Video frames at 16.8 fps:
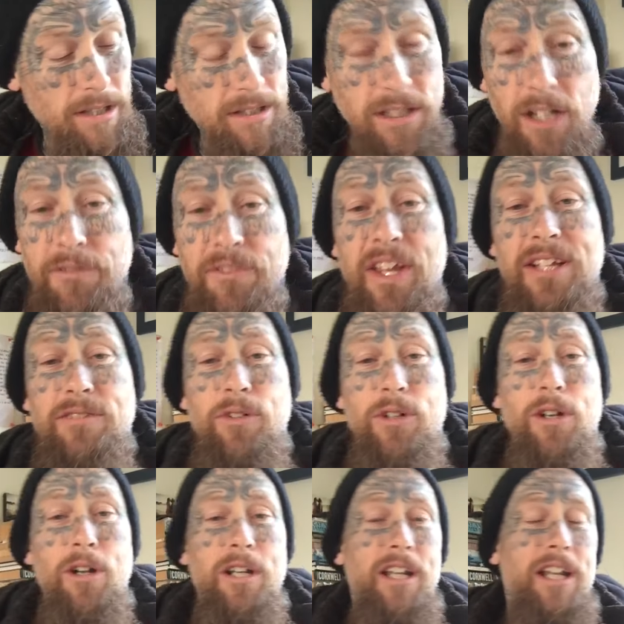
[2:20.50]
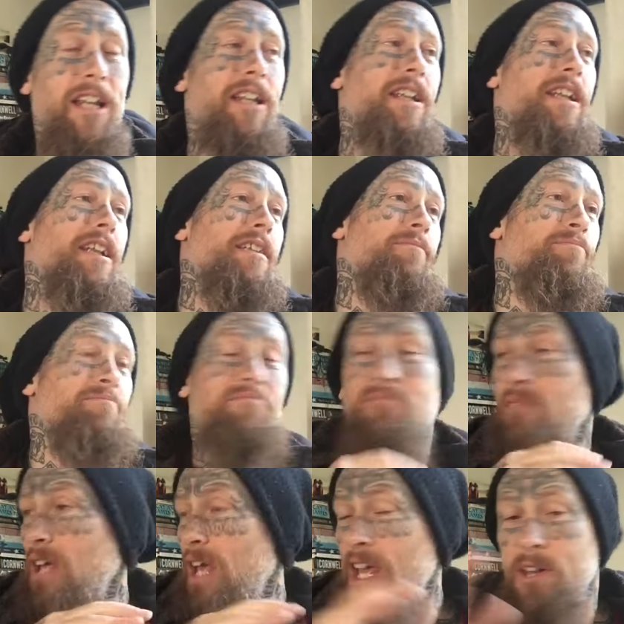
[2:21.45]
So thanks for clocking in
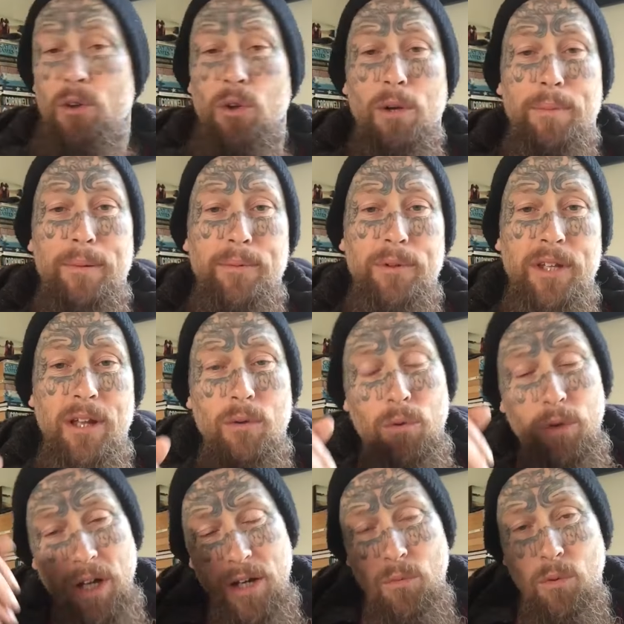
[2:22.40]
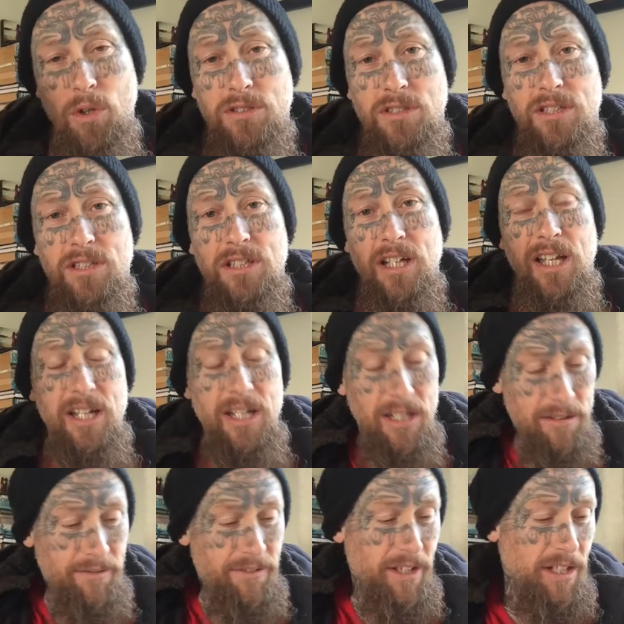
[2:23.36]
and all the people that are going to watch this
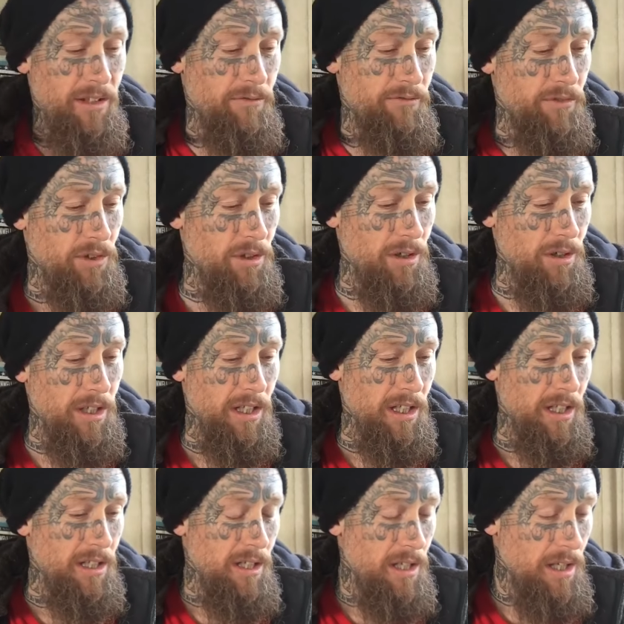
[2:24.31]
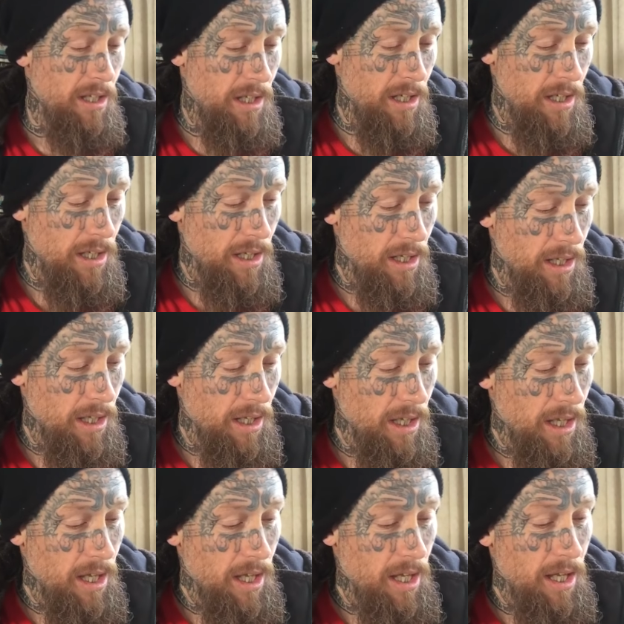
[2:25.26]
later. Thank you for clocking in.
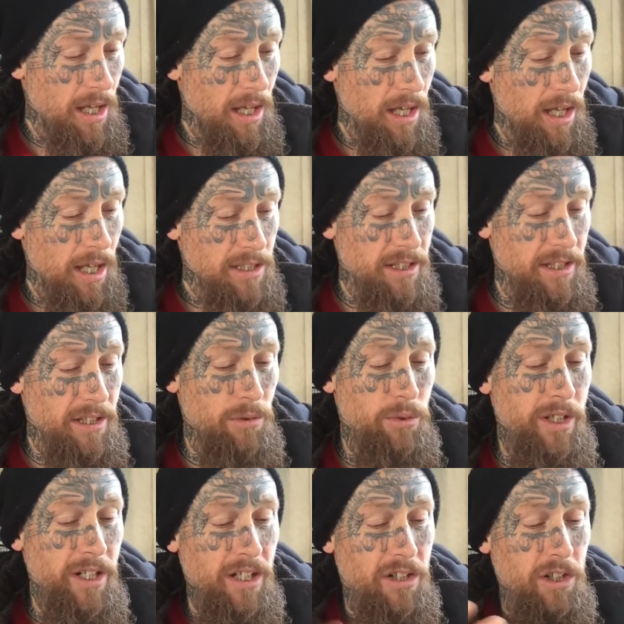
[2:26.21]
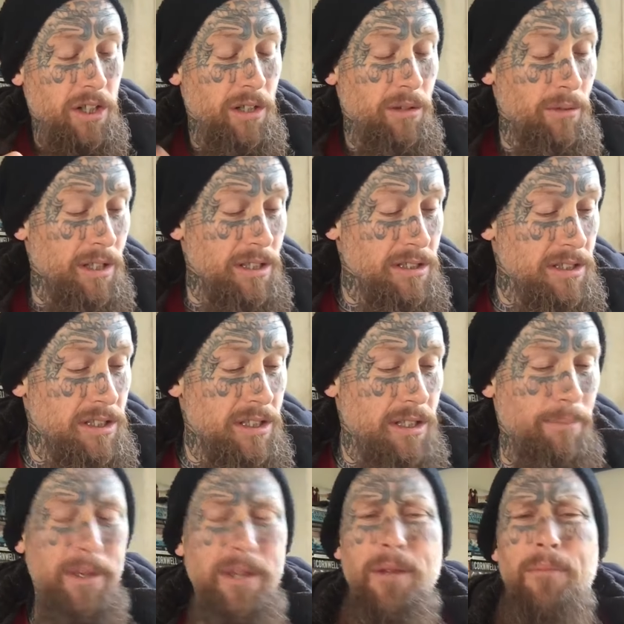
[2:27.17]
So the reoccurring ones, the
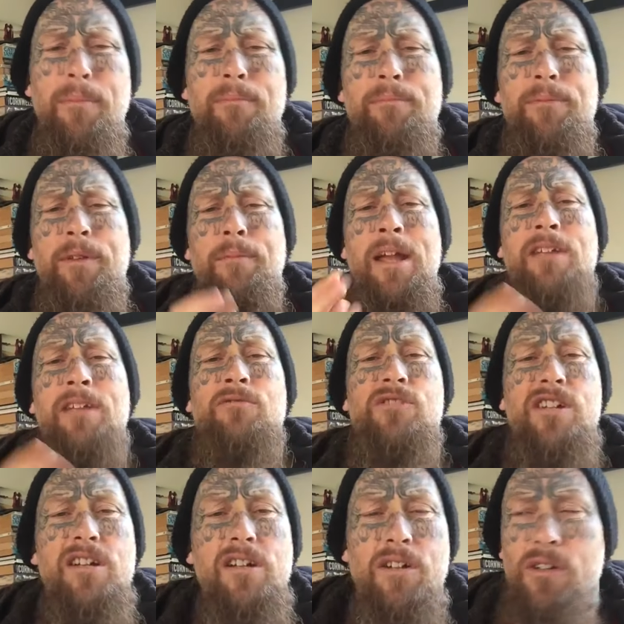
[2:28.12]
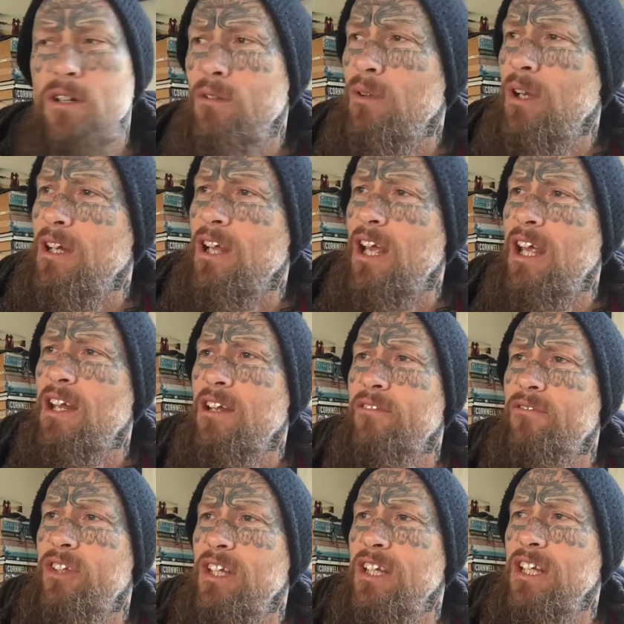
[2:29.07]
main reoccurring one I had
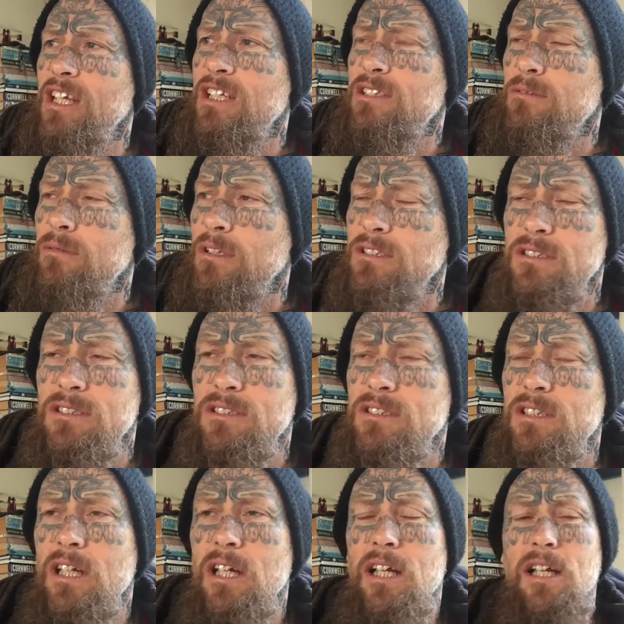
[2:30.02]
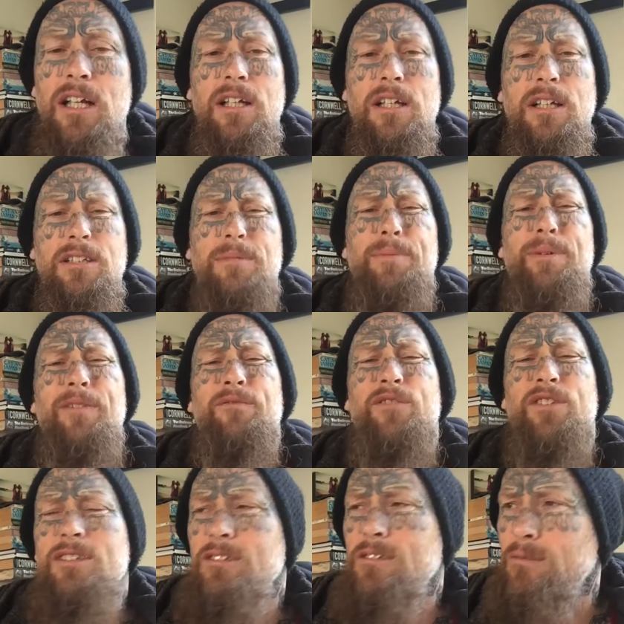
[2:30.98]
over the years was, it's a pretty
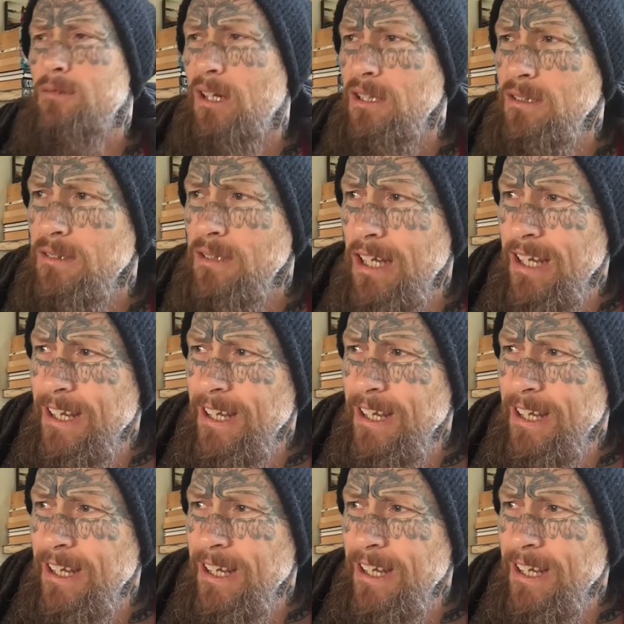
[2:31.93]
vicious one,